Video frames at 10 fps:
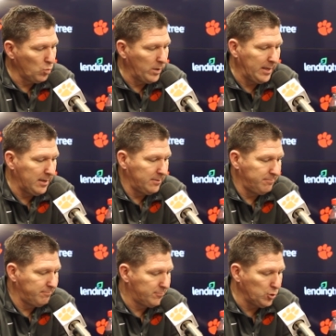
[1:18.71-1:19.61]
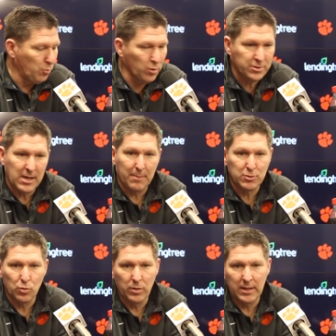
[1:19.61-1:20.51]
we needed two more stops
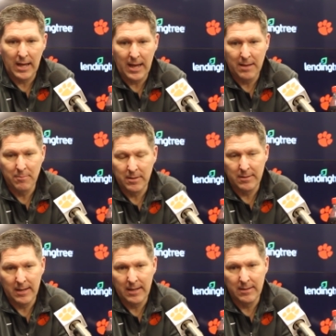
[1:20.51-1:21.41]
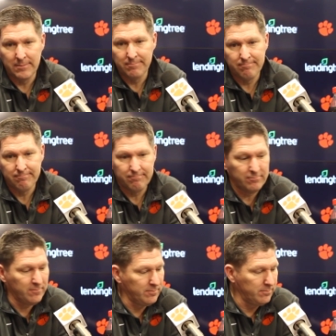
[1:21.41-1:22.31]
to win the game. And, and
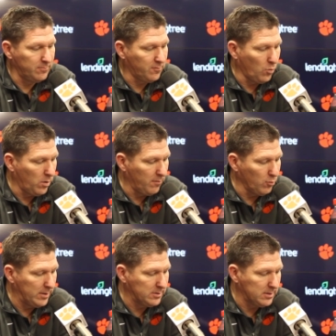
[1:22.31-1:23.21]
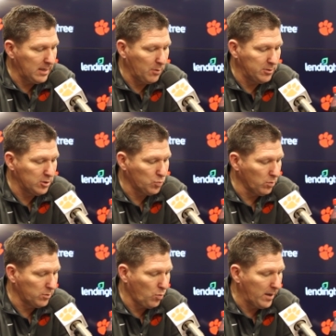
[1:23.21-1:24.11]
for whatever reason tonight, we just
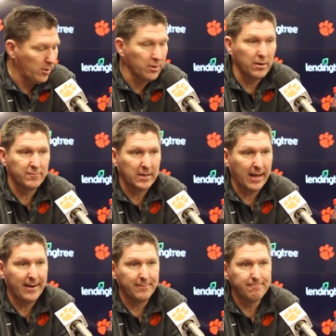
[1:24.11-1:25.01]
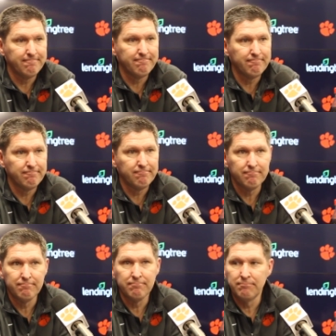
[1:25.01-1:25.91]
weren't quite good enough to get it.
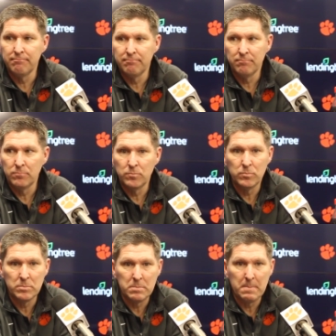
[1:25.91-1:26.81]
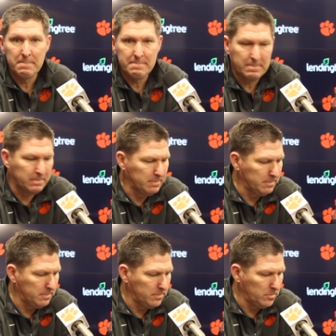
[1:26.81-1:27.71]
Coach Larrañaga was kind of beside
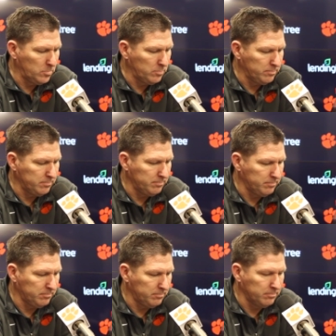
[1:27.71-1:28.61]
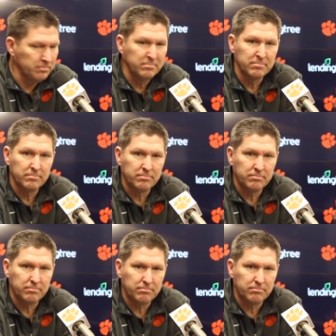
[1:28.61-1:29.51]
himself that they out rebounded you the
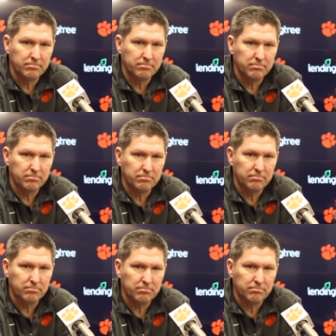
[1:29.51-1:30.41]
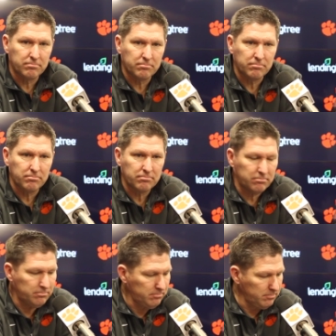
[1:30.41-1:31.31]
way they did. Was was that kind of
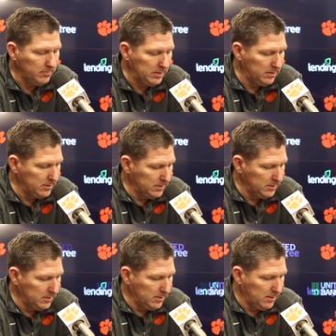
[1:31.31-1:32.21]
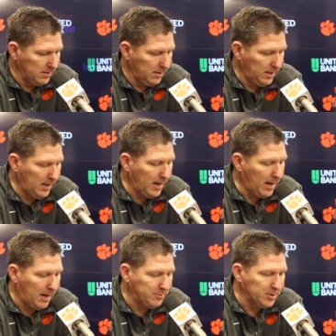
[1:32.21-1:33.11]
shocking for you too? Yeah,
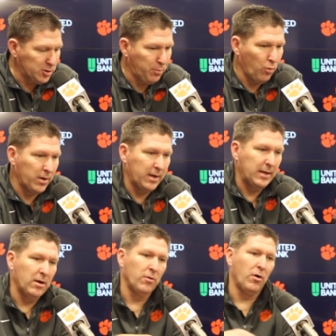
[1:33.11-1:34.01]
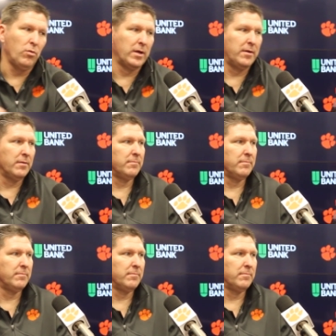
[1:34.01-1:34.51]
I'm disappointed. You know, the only